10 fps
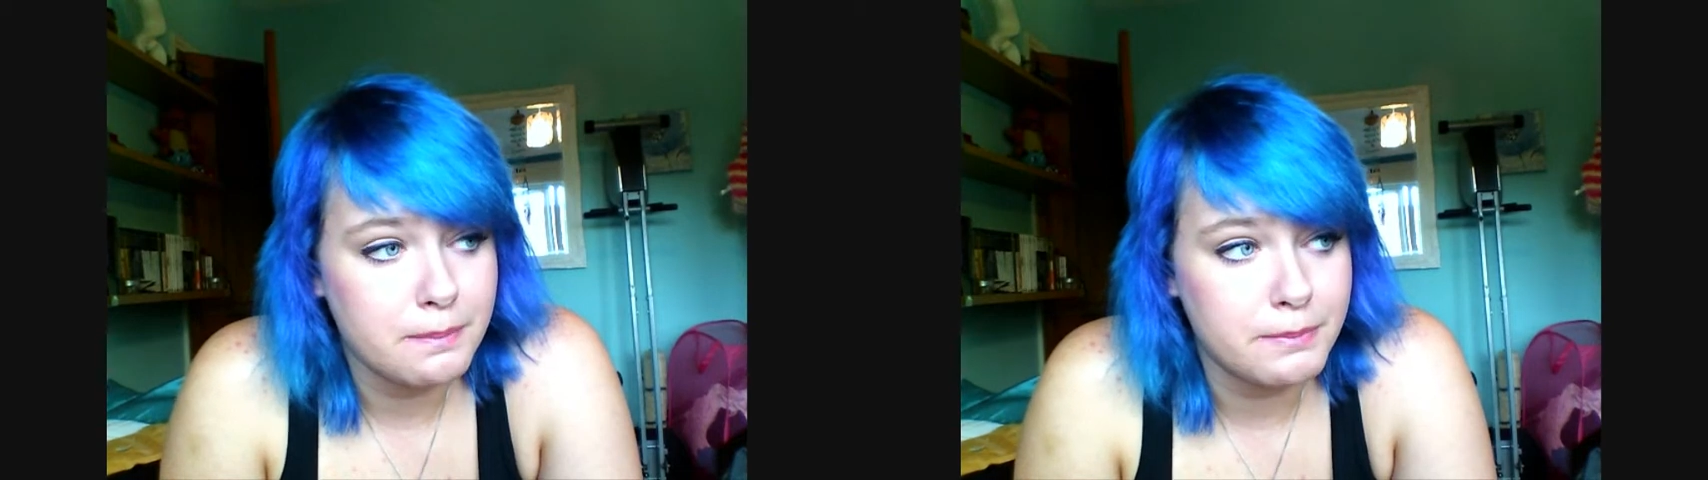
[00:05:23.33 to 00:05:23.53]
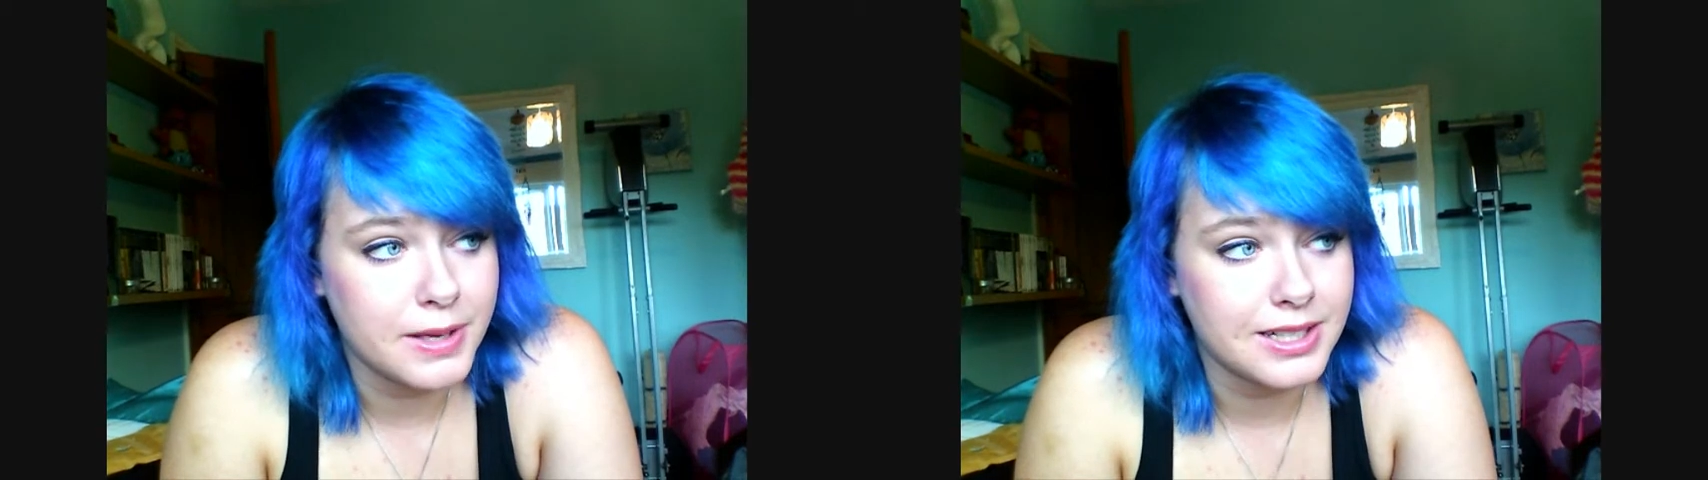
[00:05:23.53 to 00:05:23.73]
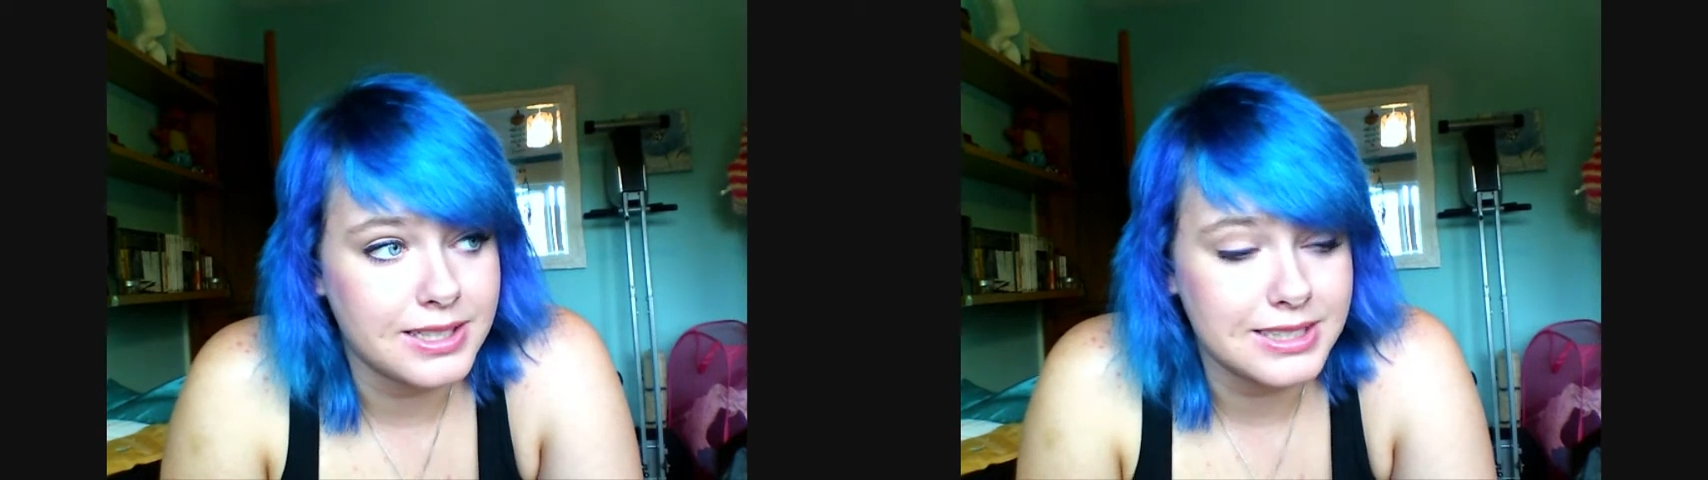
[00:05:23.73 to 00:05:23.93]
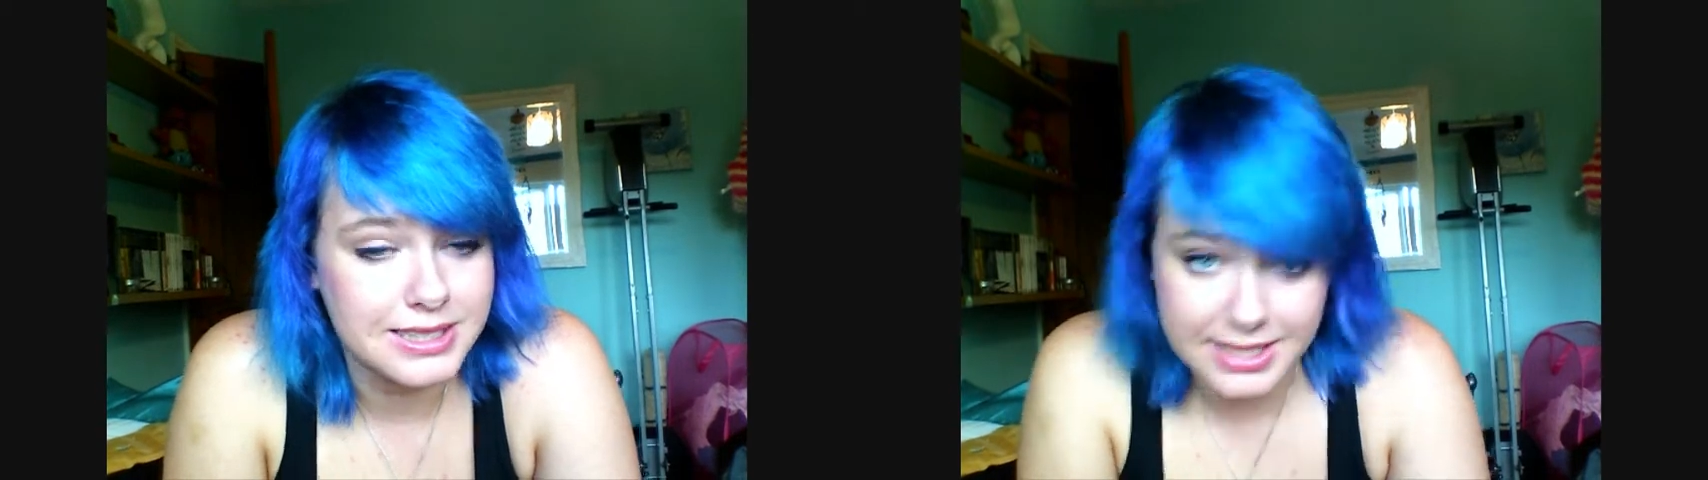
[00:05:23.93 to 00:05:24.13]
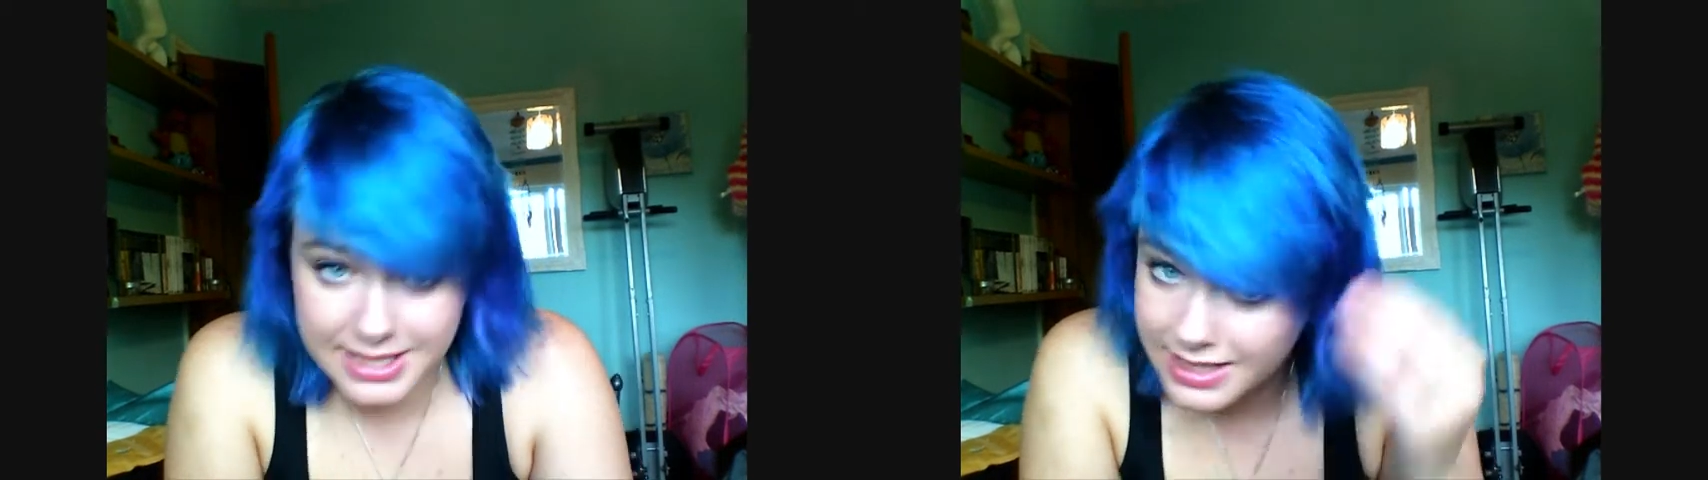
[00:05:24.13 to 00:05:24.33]

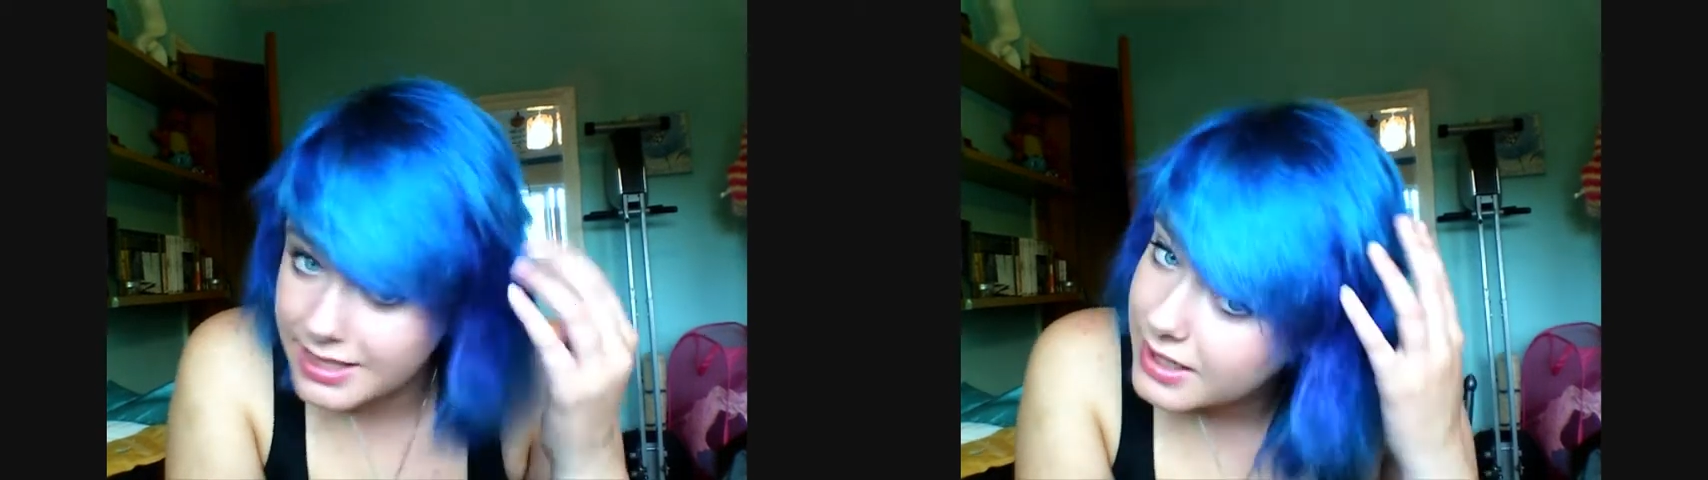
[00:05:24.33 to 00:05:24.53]
because